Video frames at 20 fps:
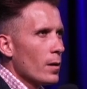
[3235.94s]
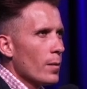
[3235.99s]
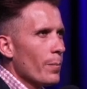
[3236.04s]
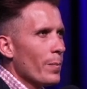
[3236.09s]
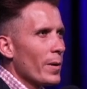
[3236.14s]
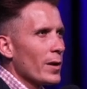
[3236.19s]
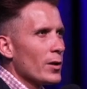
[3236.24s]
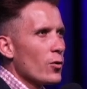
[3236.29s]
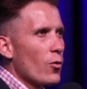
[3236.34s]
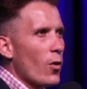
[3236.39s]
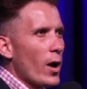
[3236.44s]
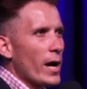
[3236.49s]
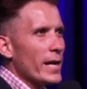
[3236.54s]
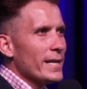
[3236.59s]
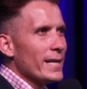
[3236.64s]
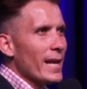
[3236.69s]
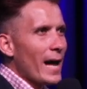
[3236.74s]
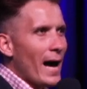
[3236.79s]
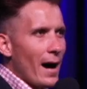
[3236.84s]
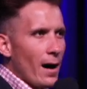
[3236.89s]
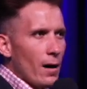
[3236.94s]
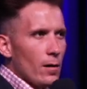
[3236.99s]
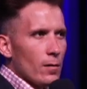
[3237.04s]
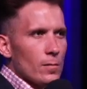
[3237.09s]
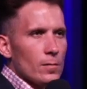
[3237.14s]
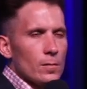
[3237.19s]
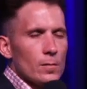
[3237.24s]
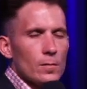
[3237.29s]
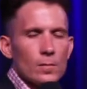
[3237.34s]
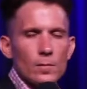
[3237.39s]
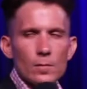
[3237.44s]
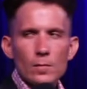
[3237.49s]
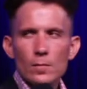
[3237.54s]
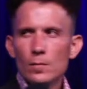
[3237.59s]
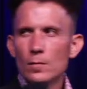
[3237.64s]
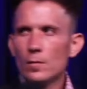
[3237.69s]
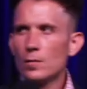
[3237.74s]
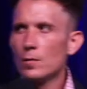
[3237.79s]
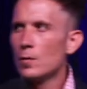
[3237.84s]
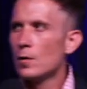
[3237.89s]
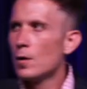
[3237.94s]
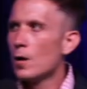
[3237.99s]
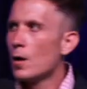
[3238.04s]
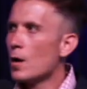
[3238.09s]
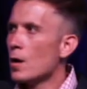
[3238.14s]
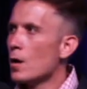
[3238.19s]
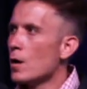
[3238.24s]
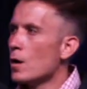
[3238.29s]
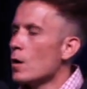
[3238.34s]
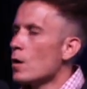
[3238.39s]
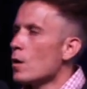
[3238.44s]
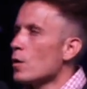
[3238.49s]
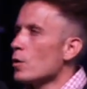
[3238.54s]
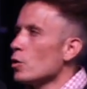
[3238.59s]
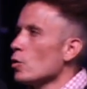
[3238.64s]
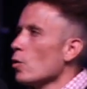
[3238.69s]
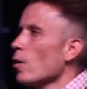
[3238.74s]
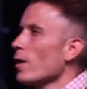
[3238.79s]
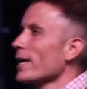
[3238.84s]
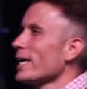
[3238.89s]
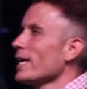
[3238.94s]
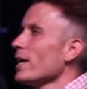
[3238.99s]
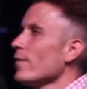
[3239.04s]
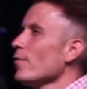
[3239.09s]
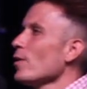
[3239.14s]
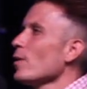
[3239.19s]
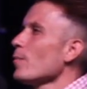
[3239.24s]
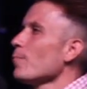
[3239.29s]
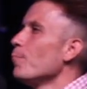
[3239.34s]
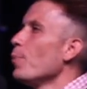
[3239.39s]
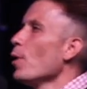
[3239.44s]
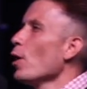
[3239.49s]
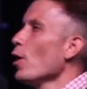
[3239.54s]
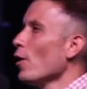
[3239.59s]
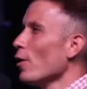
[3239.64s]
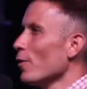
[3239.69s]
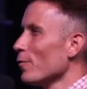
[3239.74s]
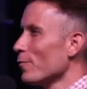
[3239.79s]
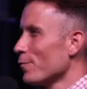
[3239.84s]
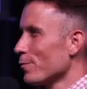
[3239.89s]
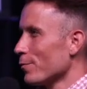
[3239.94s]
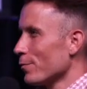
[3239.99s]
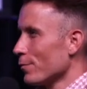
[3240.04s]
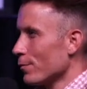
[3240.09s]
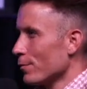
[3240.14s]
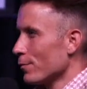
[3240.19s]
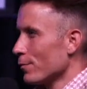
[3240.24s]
But right now, you are giving birth